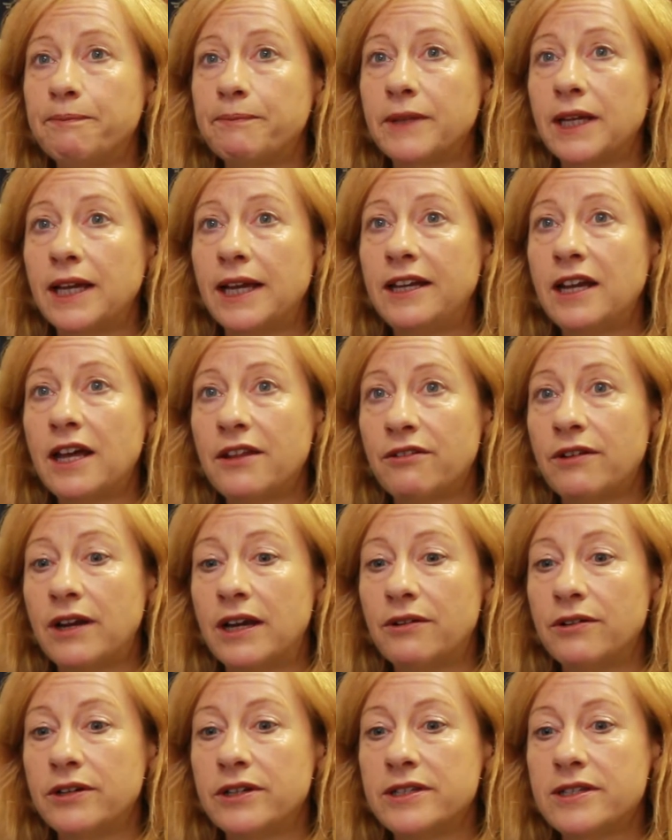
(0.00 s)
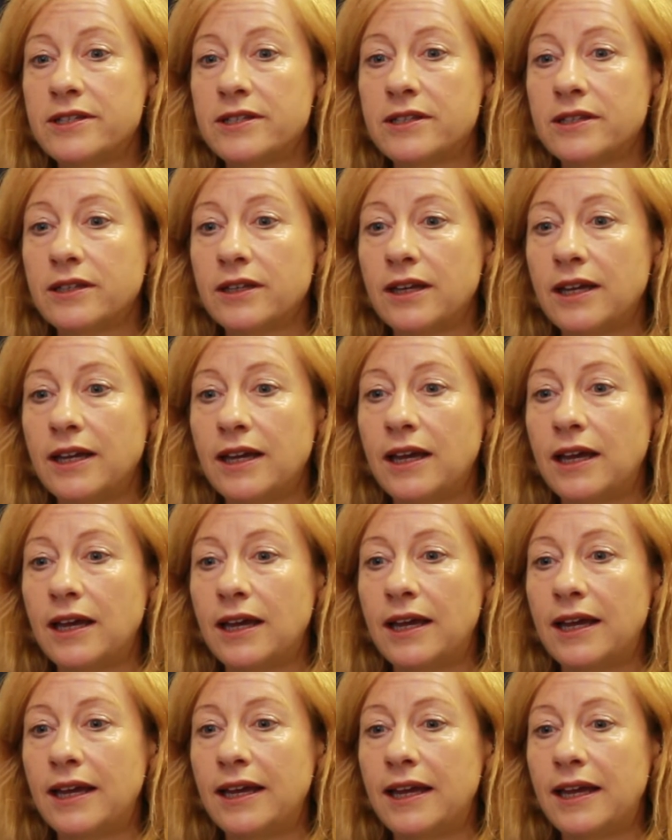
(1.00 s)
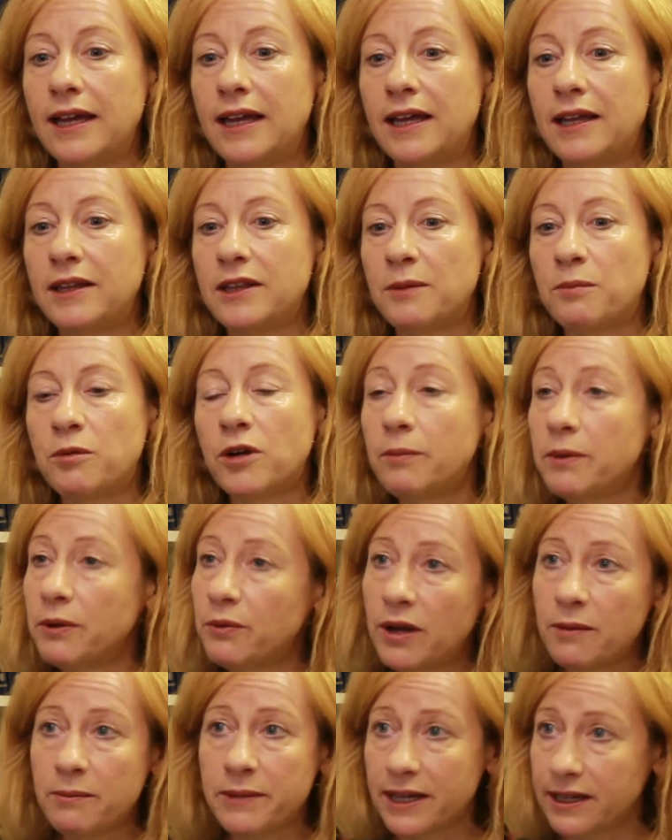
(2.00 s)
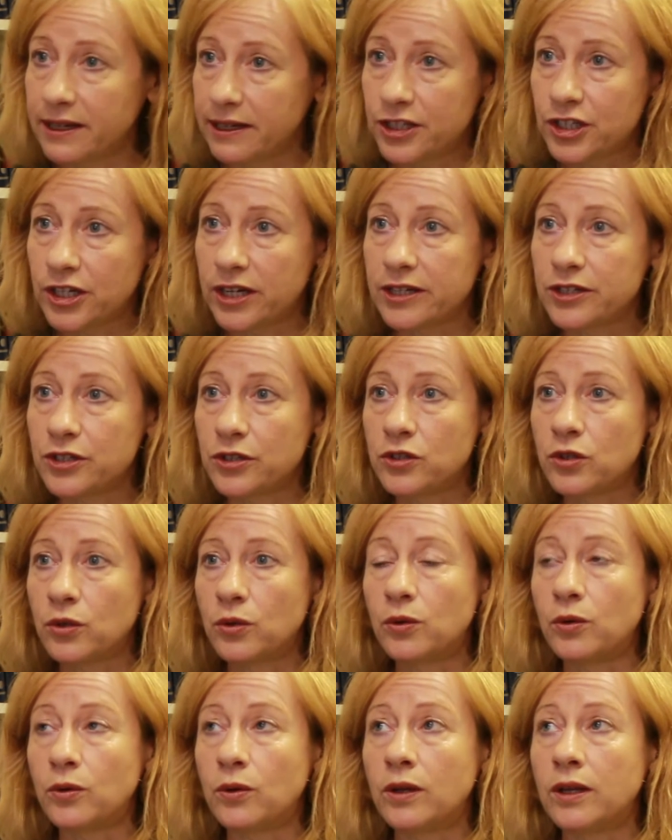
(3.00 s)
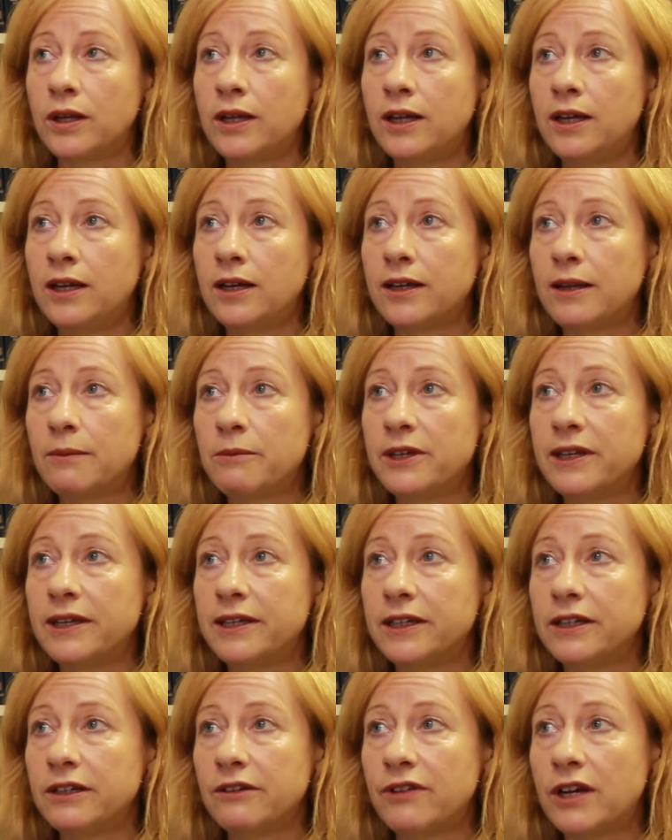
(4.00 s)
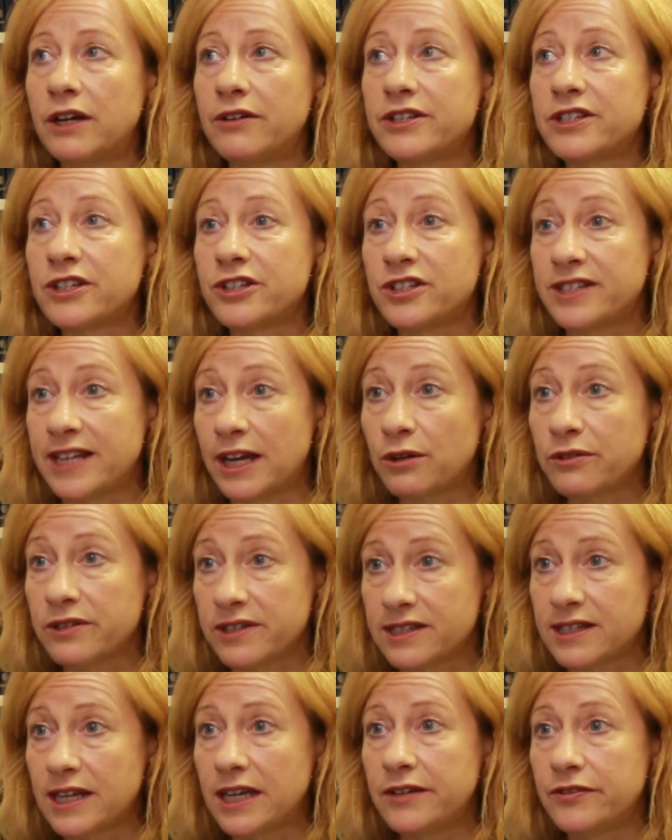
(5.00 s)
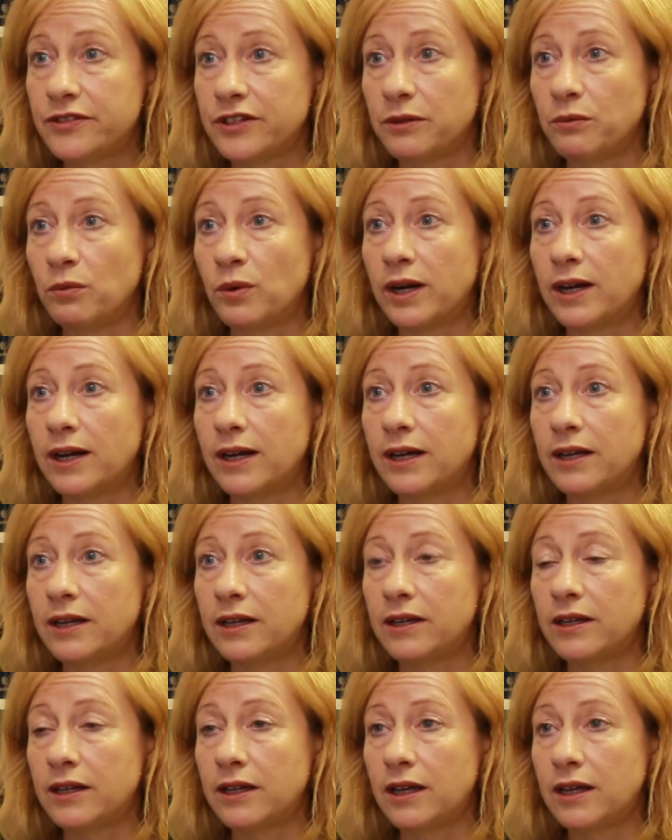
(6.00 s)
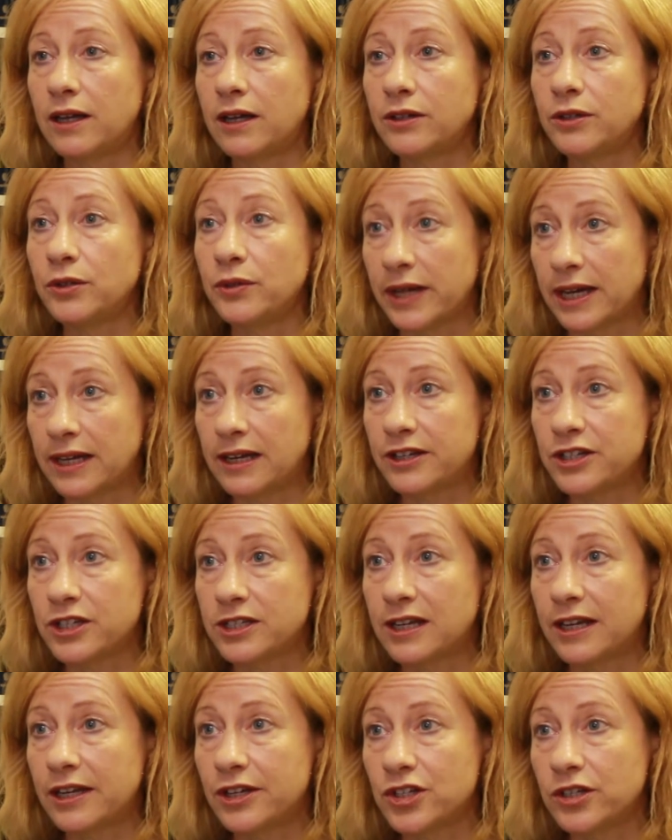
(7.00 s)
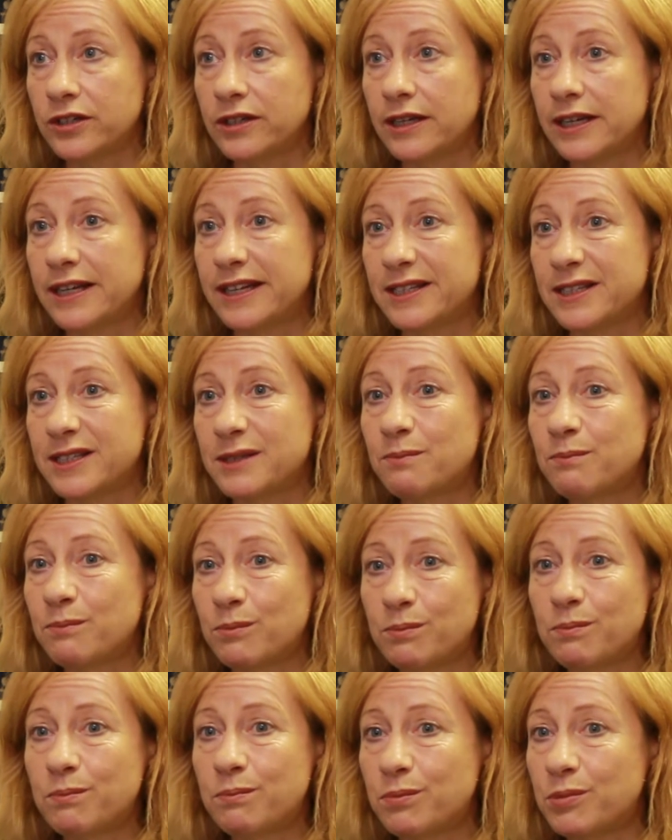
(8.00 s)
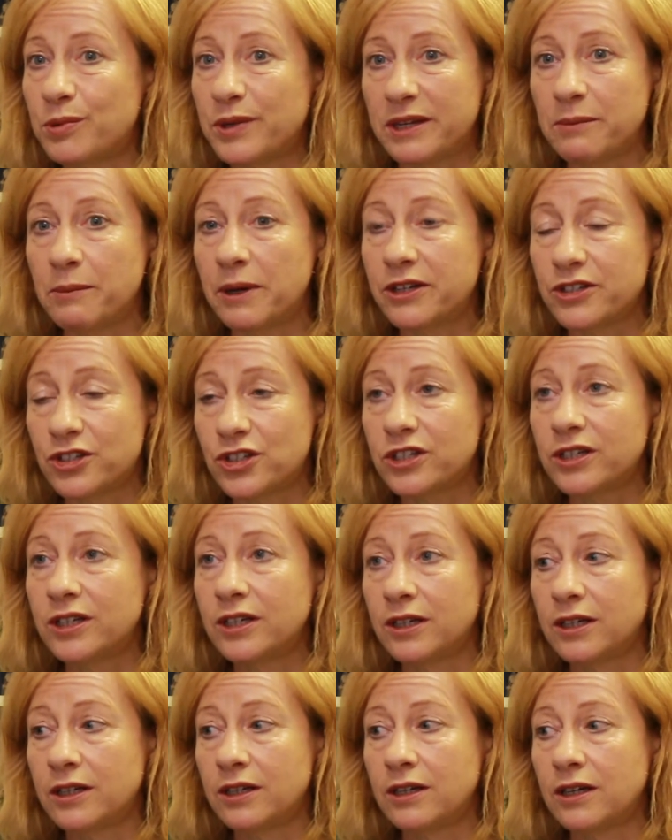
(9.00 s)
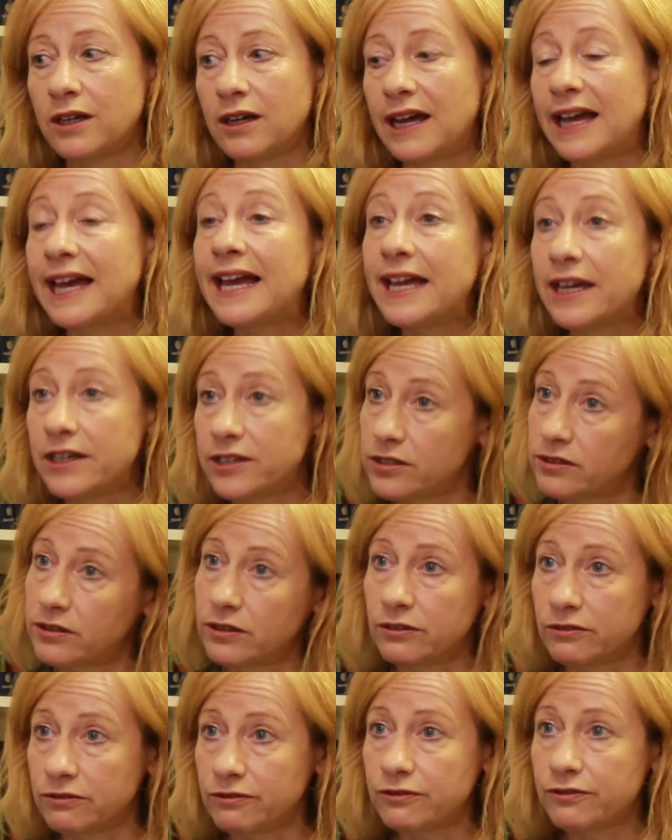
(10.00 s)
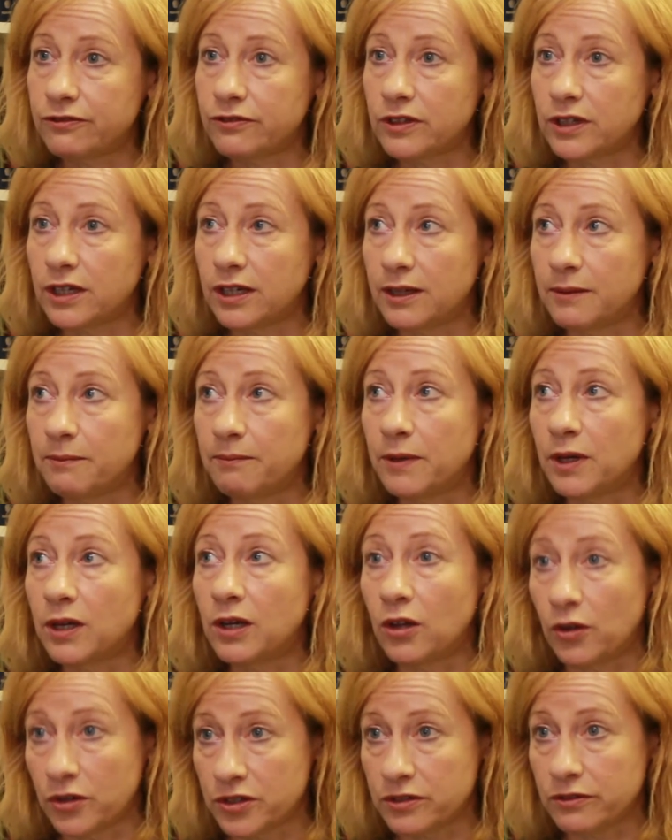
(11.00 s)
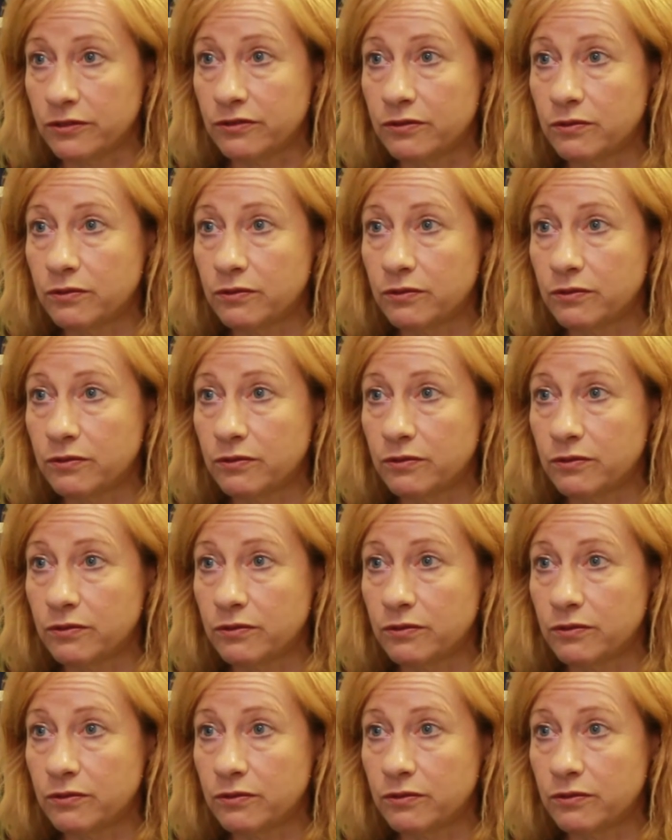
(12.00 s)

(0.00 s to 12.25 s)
In other areas, there probably won't be any change at all. And I'm thinking of areas such as health and safety, where UK legislation is pretty much ahead of a lot of